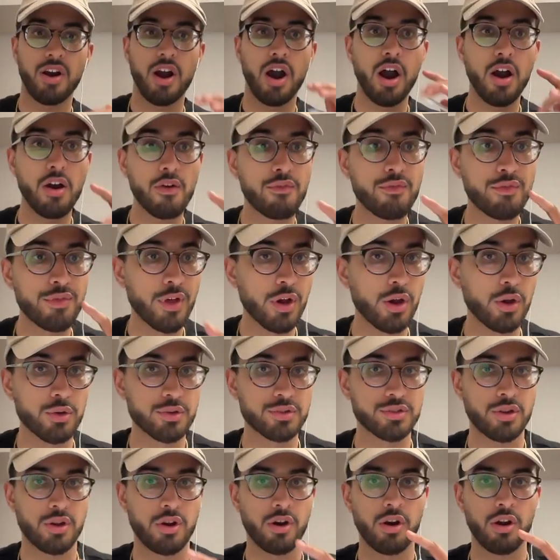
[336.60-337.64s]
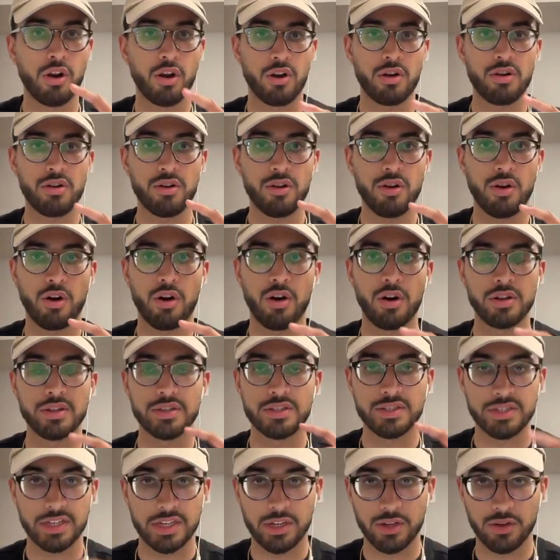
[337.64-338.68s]
of those are on
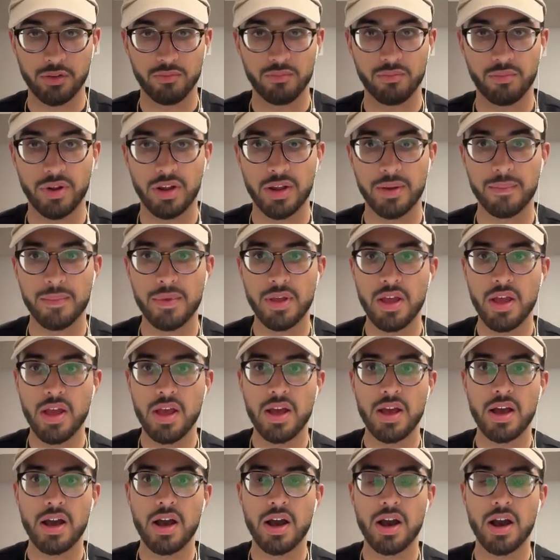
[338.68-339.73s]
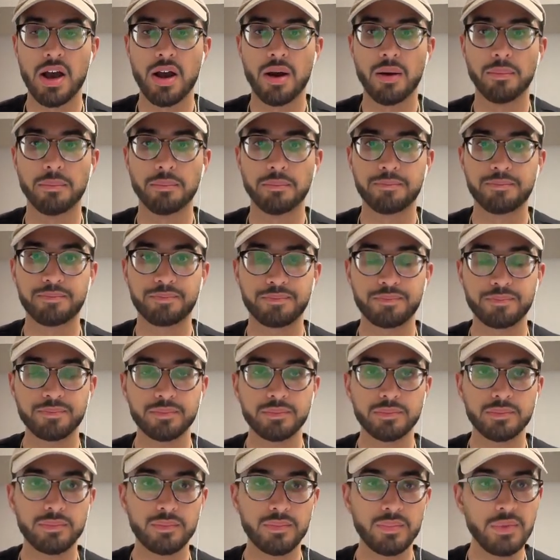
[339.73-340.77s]
sale, right? So
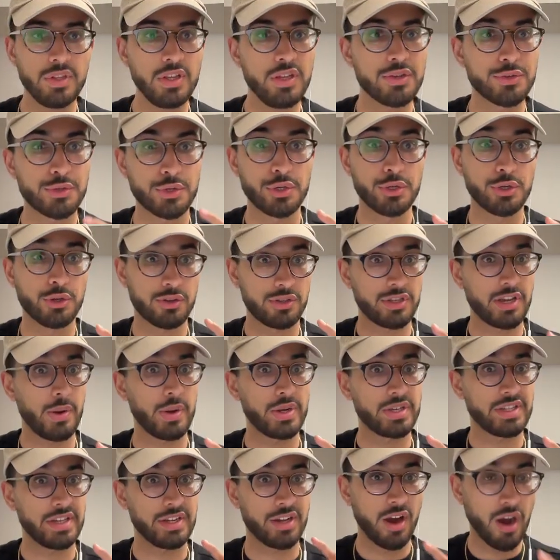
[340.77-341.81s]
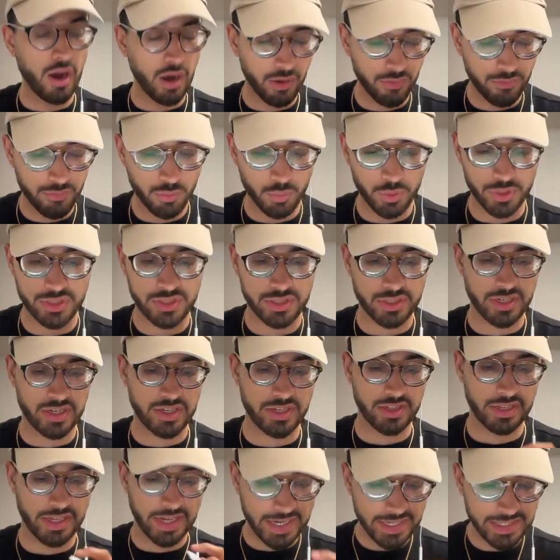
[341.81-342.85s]
you notice how I said of, which
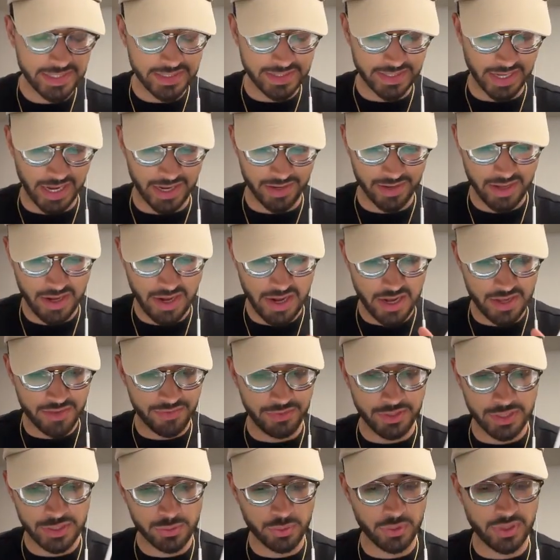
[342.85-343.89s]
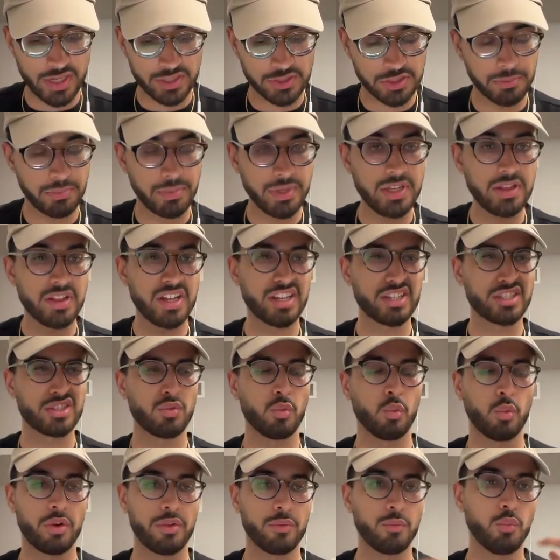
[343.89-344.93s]
hints that this will actually be like
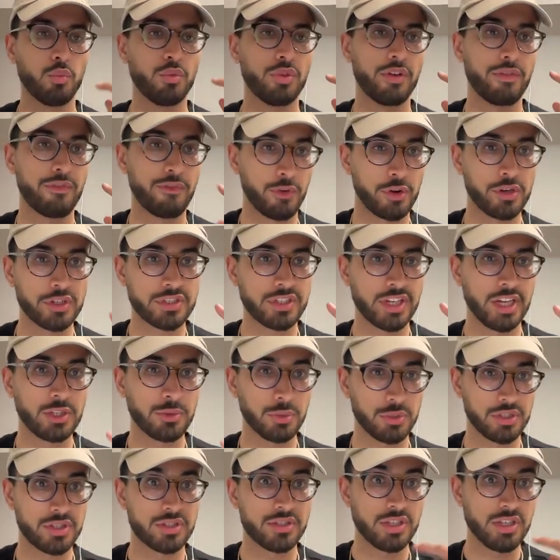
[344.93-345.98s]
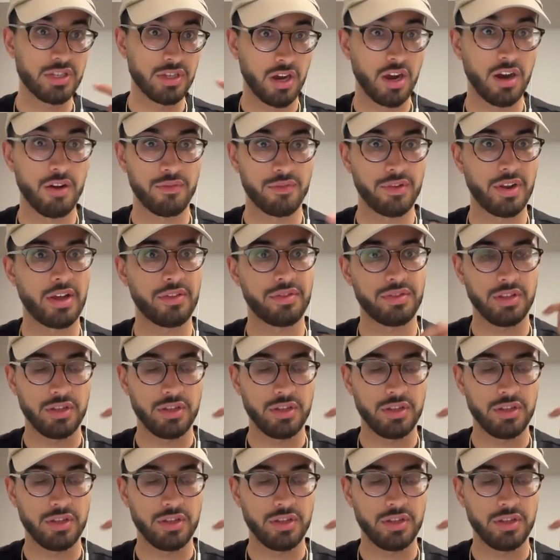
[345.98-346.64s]
the first case, which is the of, not the